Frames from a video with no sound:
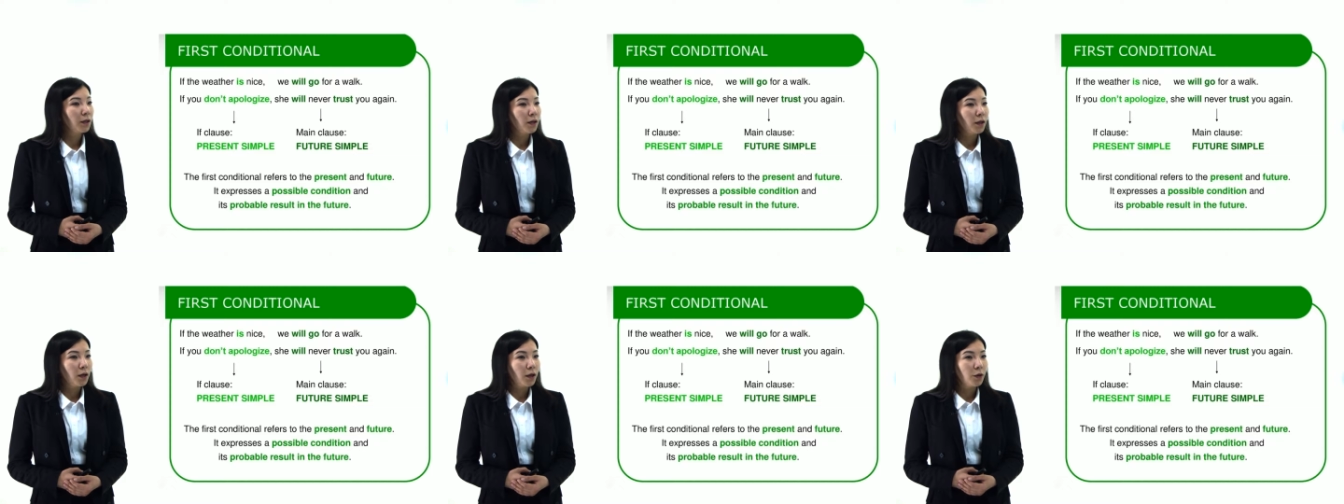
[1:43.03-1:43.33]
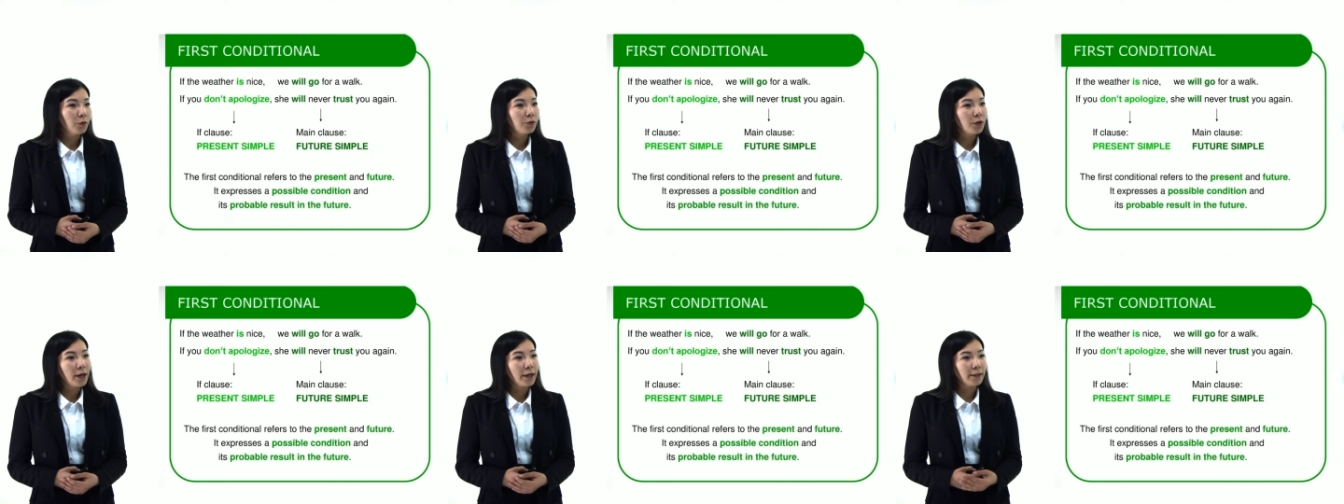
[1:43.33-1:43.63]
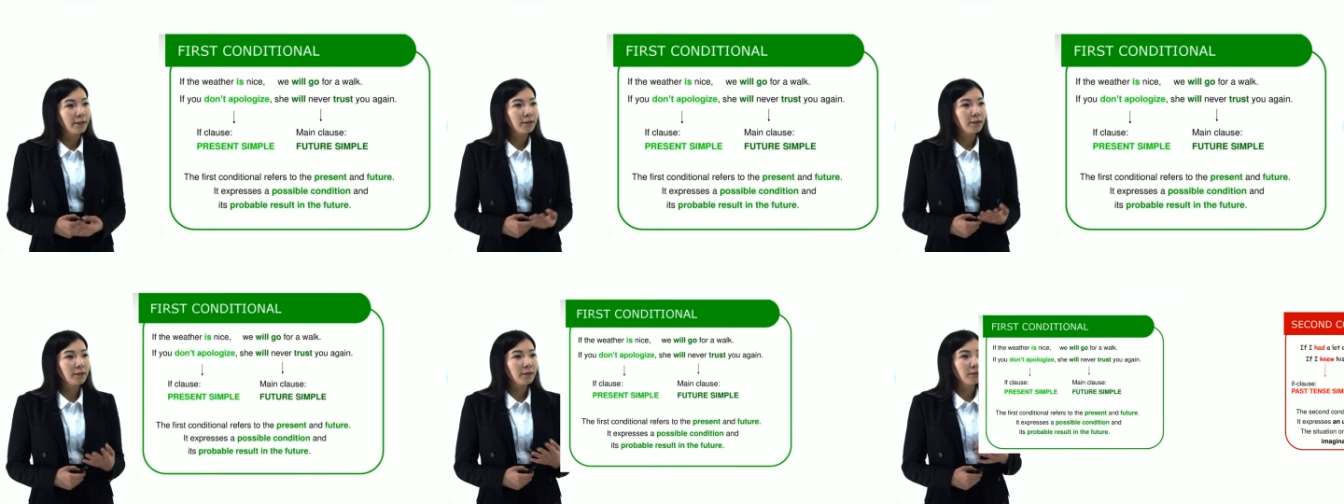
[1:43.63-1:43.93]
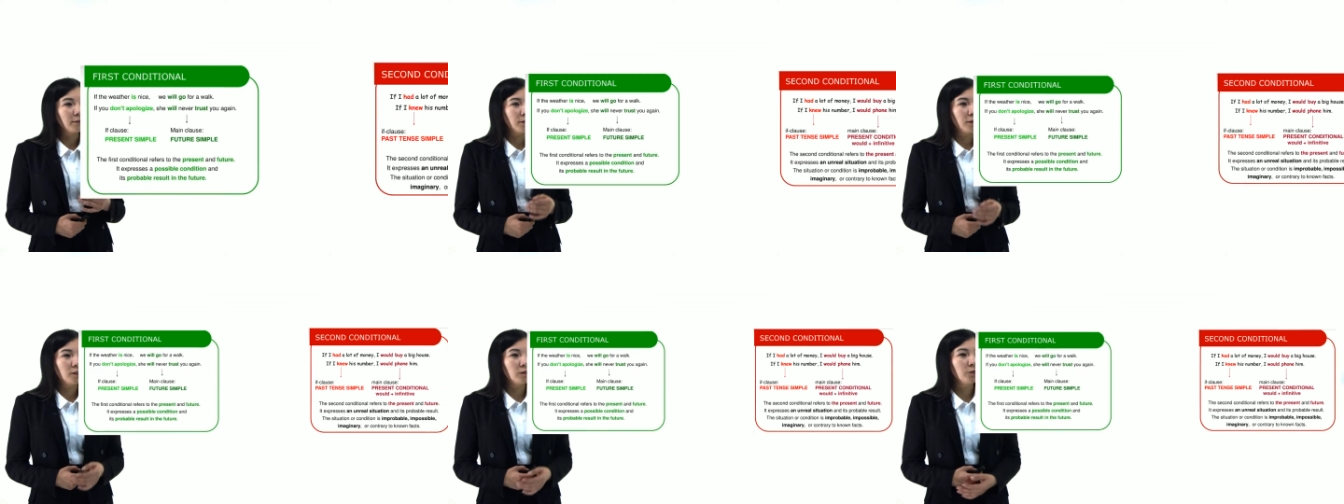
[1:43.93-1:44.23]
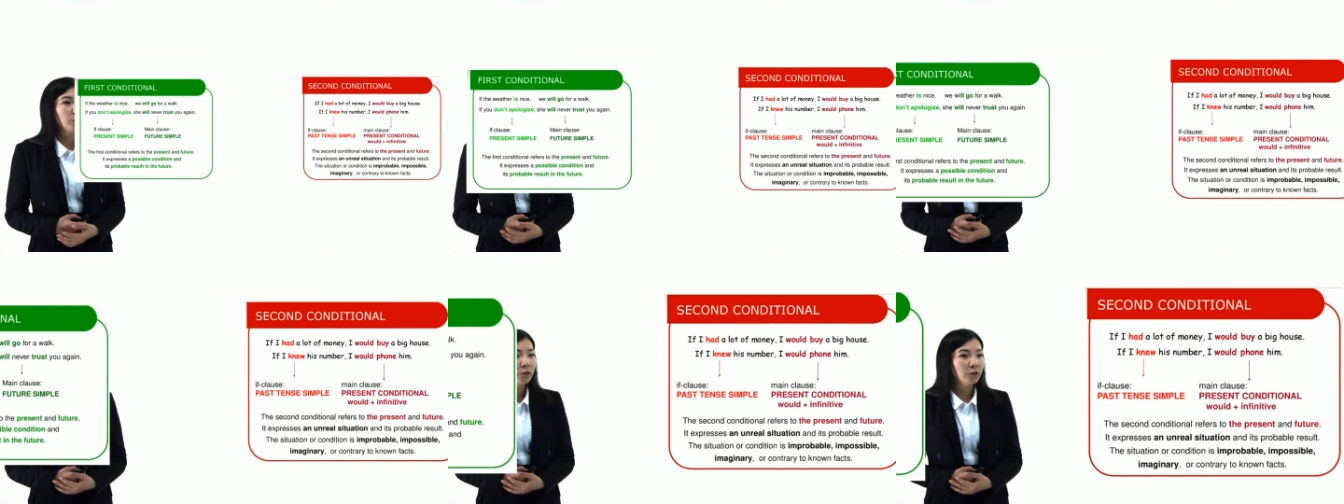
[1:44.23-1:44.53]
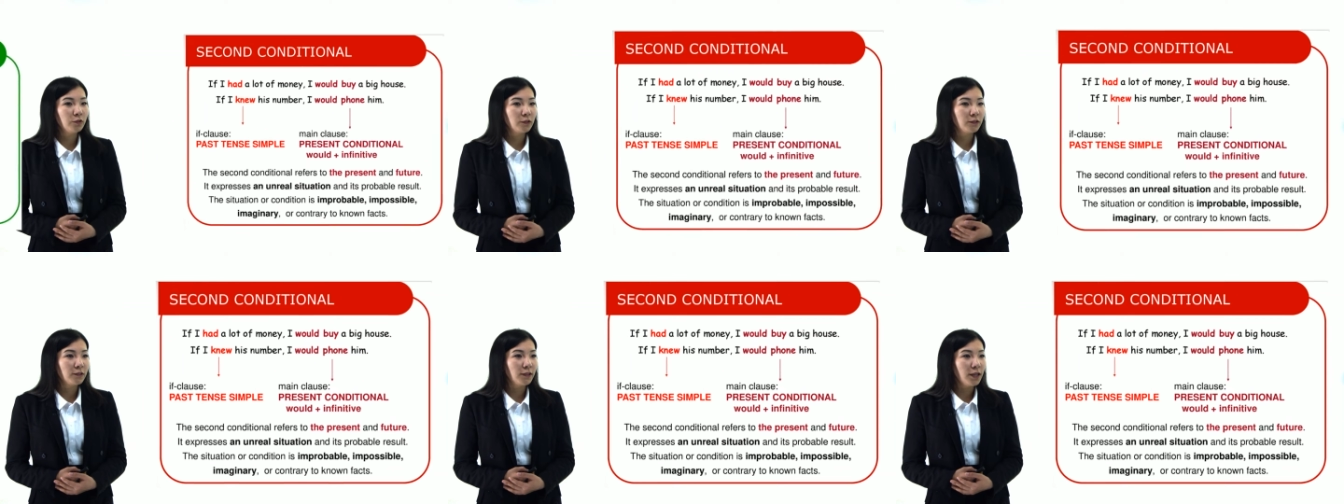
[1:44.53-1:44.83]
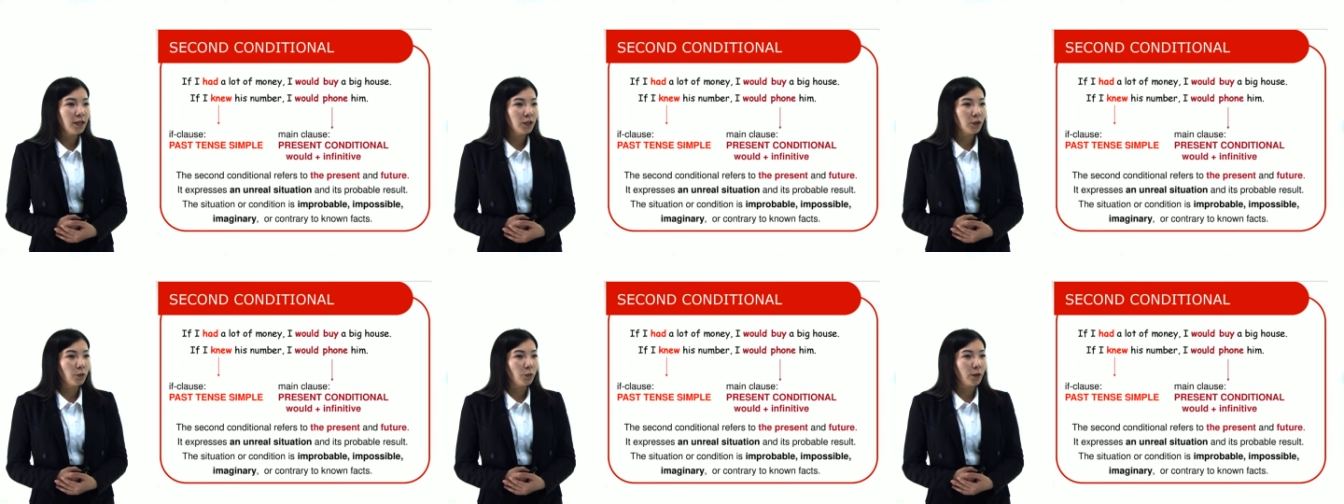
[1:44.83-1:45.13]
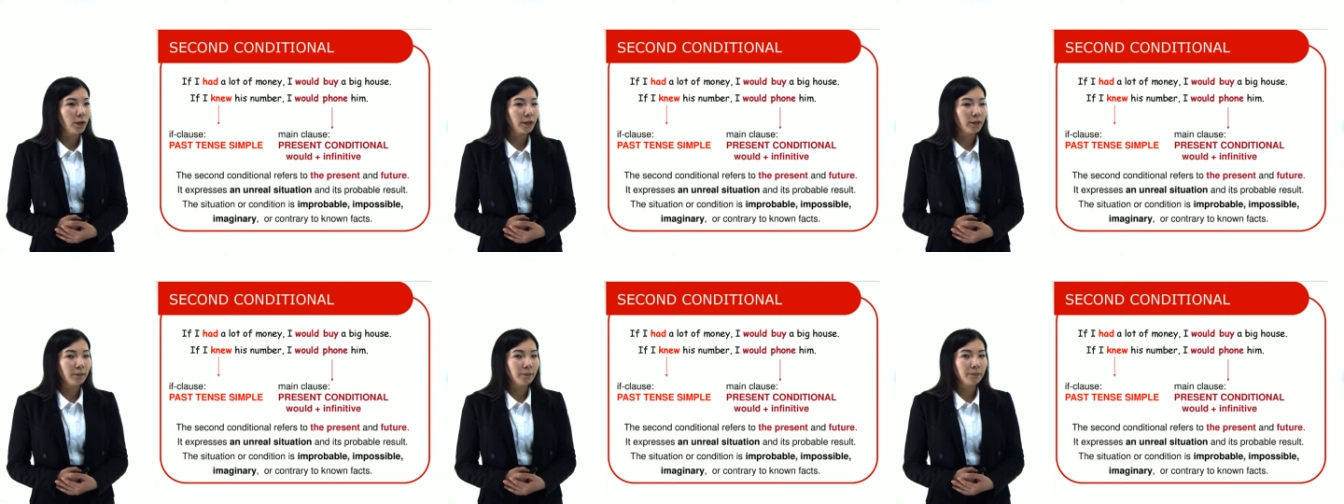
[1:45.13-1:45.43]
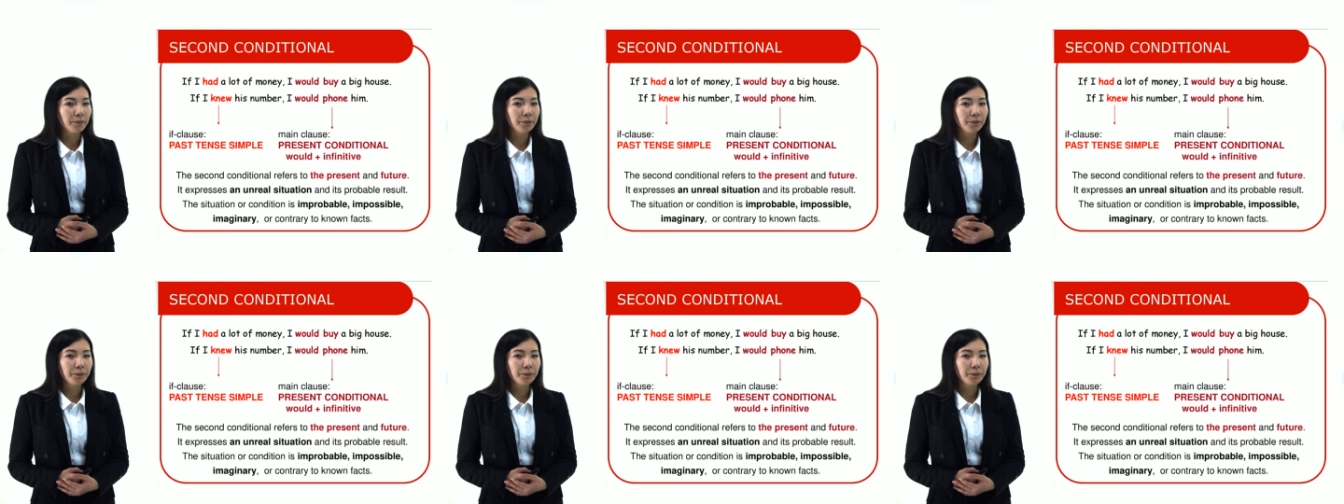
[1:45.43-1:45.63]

All right, let's move on to the second one.